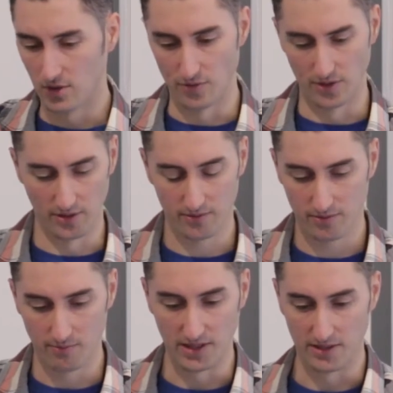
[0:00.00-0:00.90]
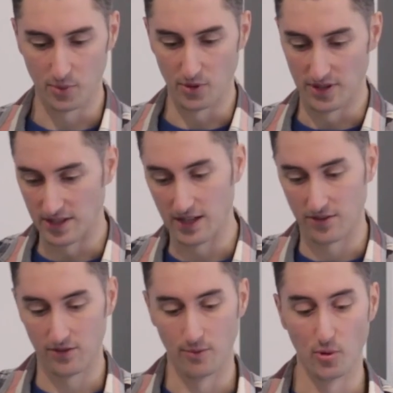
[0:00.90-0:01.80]
Hopefully, I made the point there.
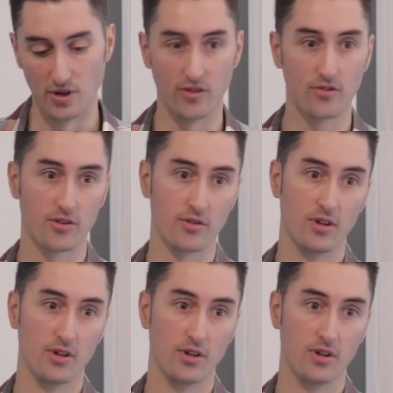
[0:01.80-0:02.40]
Yeah, the point is